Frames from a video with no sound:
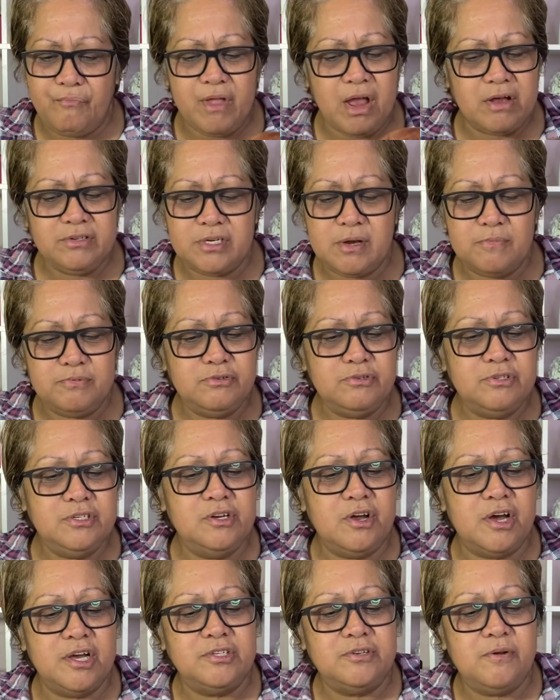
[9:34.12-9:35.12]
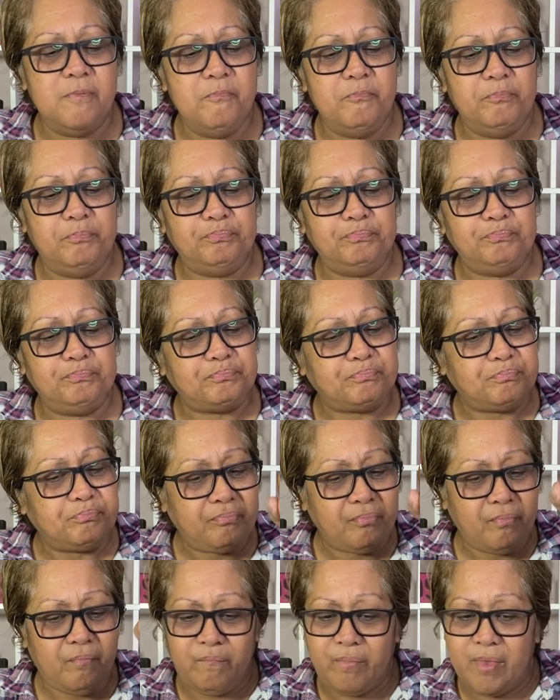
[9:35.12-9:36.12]
Supper was nice.
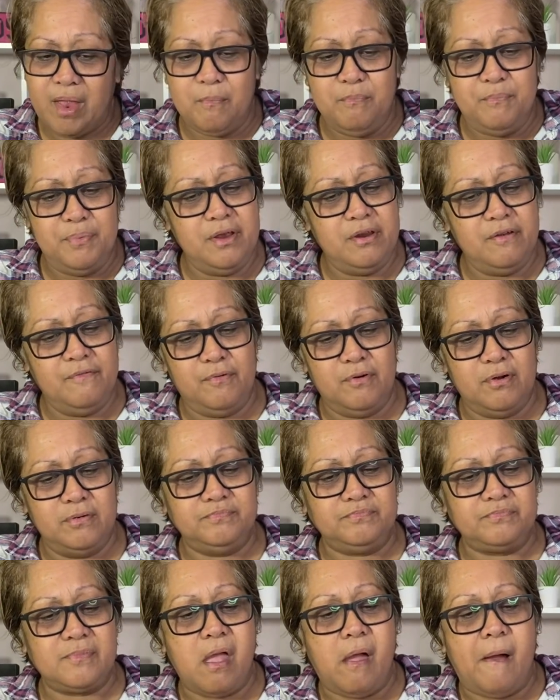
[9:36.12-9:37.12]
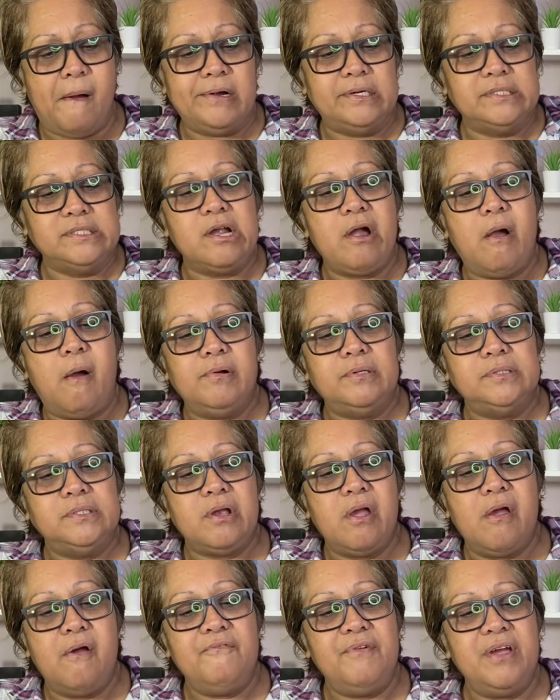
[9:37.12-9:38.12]
Beautiful.
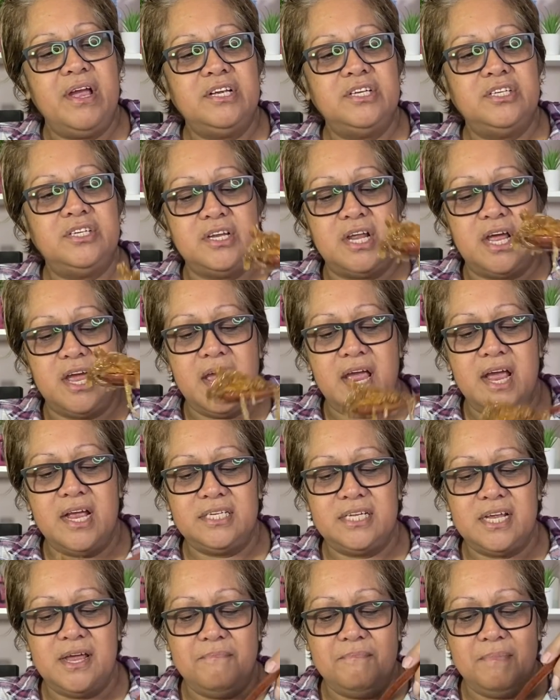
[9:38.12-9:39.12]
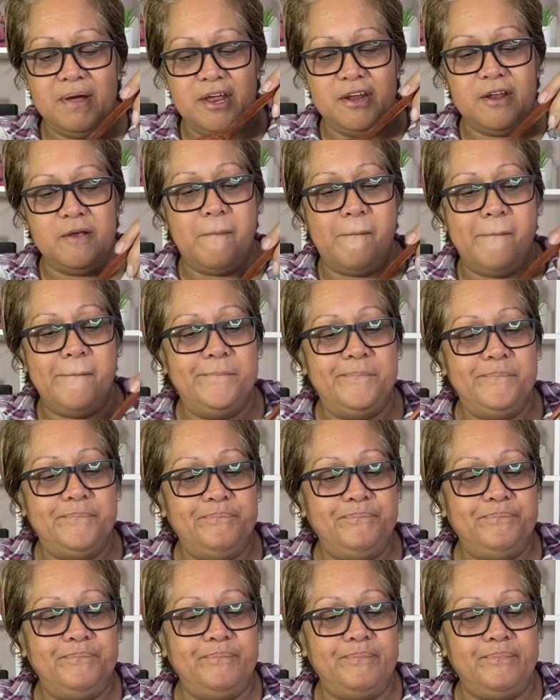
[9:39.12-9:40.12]
Thank you to the hands that made it.
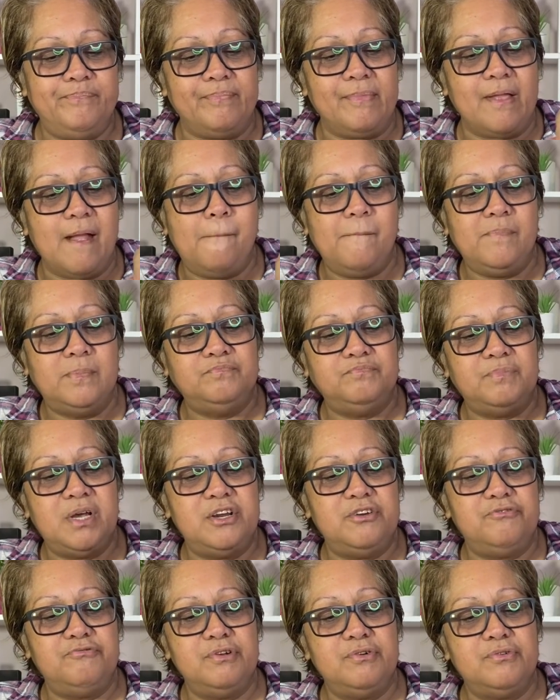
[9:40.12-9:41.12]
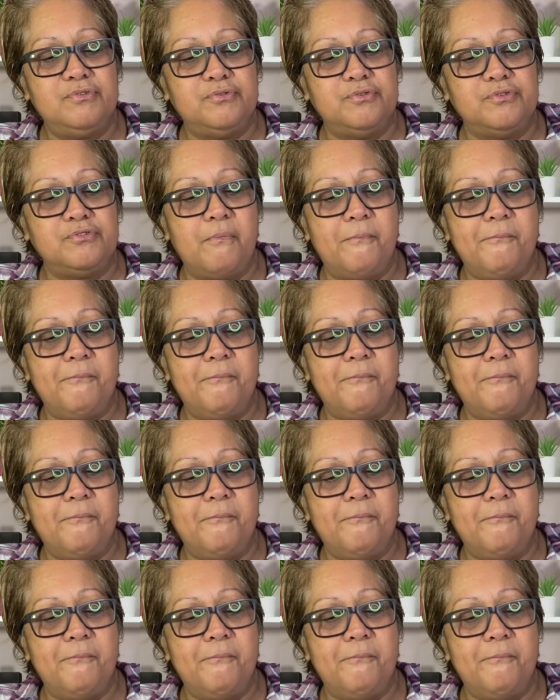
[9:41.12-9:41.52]
Made it real good.